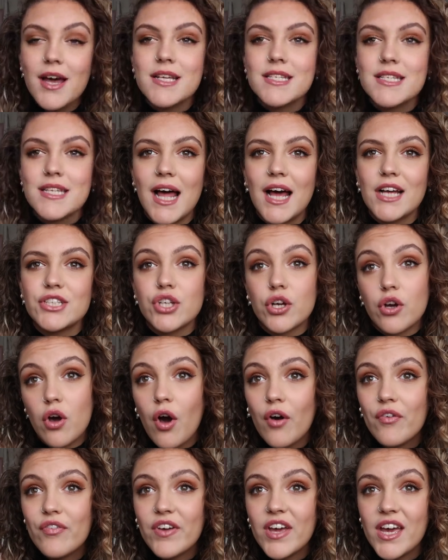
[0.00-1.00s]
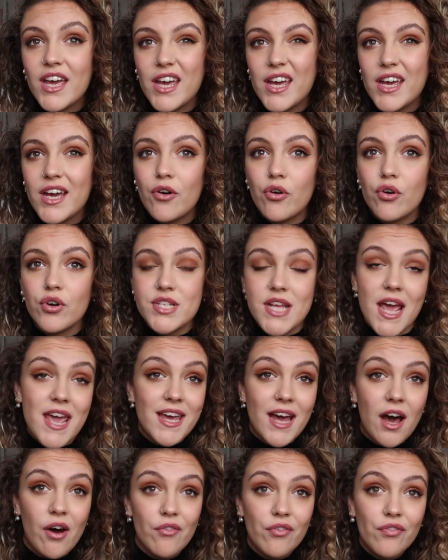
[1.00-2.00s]
slash a coffee or
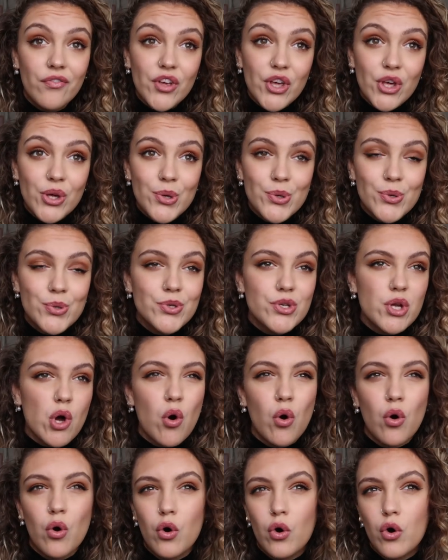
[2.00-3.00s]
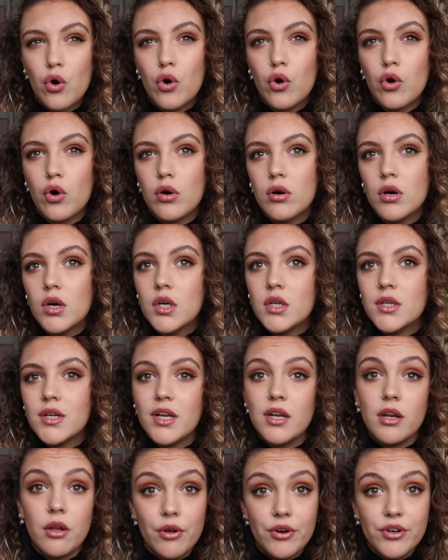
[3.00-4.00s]
take out food or
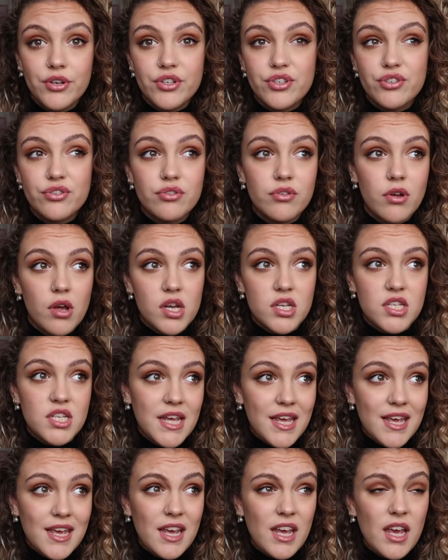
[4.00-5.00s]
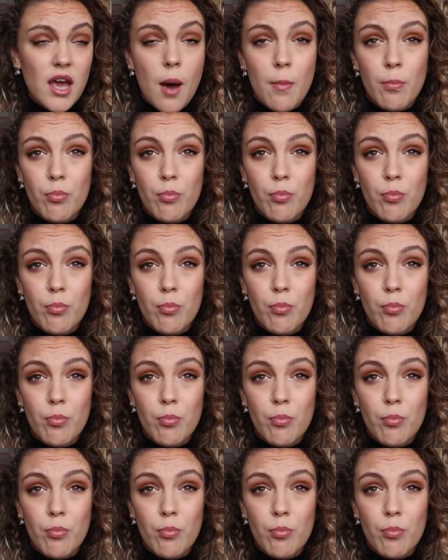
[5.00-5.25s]
lunch, tea,